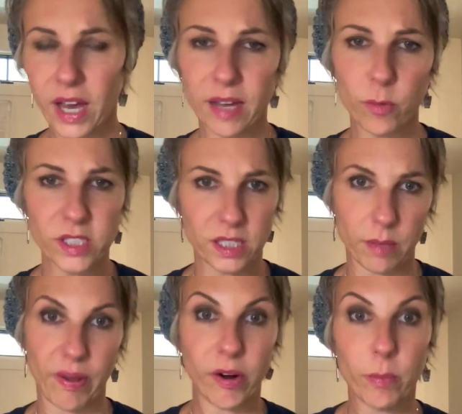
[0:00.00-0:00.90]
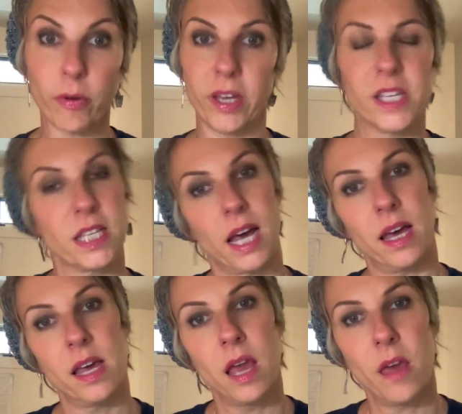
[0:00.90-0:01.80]
was in the PowerPoint is
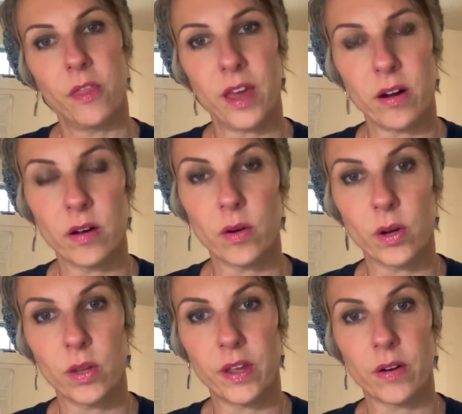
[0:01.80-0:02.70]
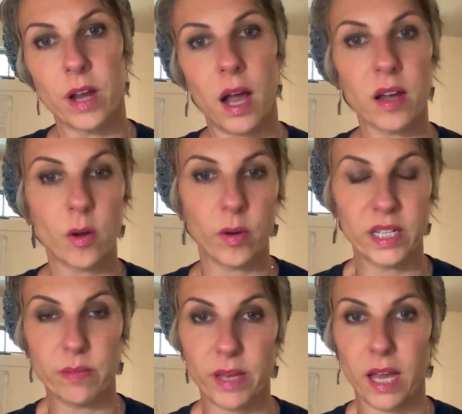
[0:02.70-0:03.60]
that they're not going
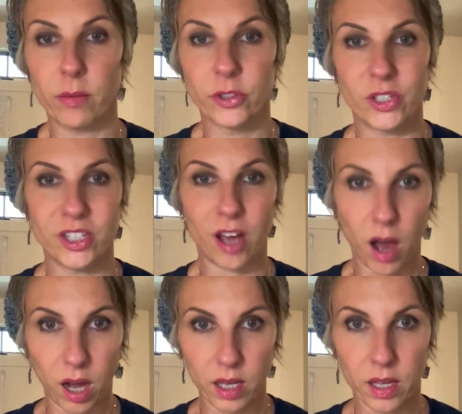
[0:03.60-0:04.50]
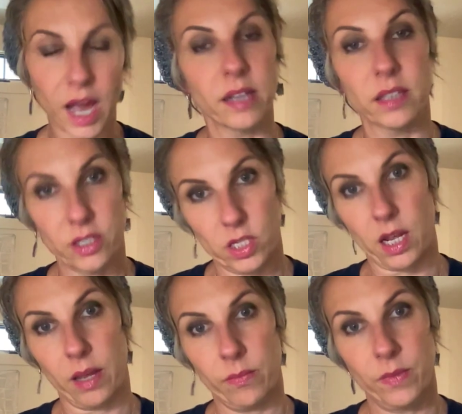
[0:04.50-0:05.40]
to be able to talk at
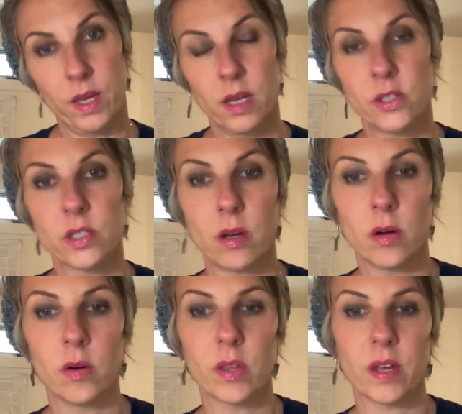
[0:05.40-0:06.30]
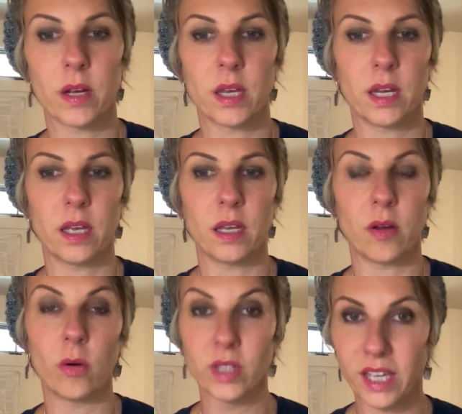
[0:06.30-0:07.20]
lunchtime. So they're gonna
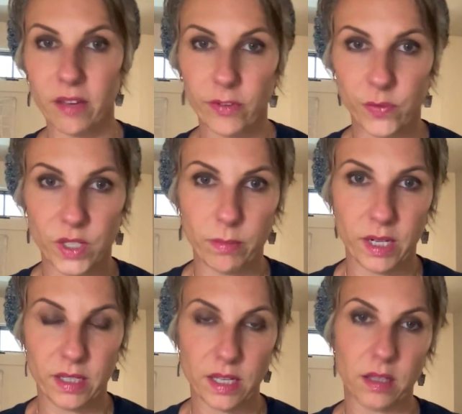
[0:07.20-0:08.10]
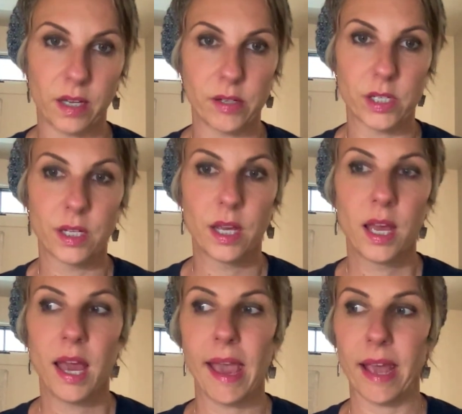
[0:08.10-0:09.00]
only get 15 minutes at lunch,
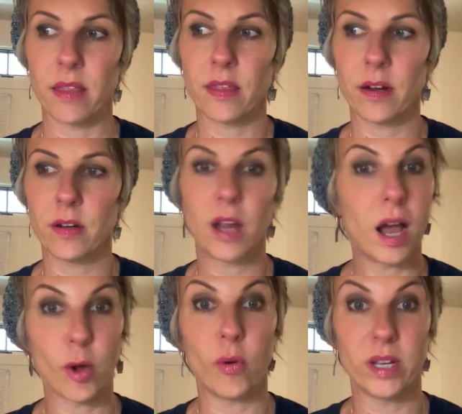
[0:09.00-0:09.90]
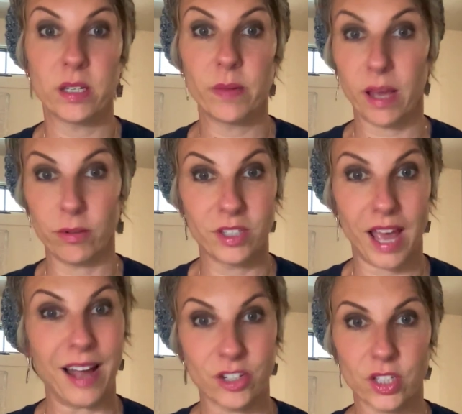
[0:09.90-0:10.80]
and they're not going to be able to
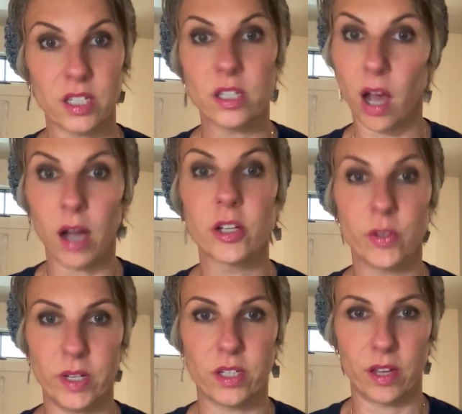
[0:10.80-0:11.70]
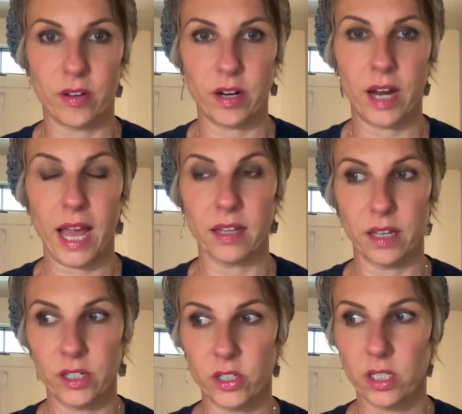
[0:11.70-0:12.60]
actually talk to each other at
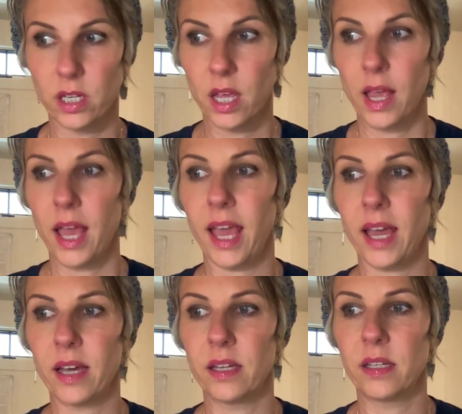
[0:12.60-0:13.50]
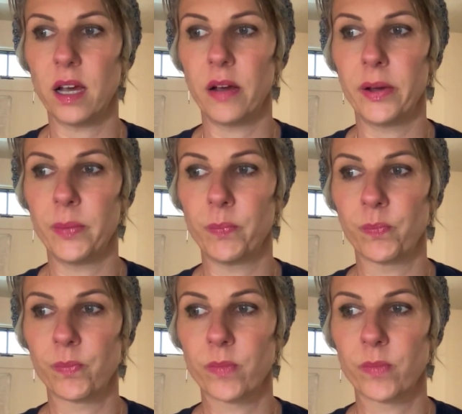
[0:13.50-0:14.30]
lunch. And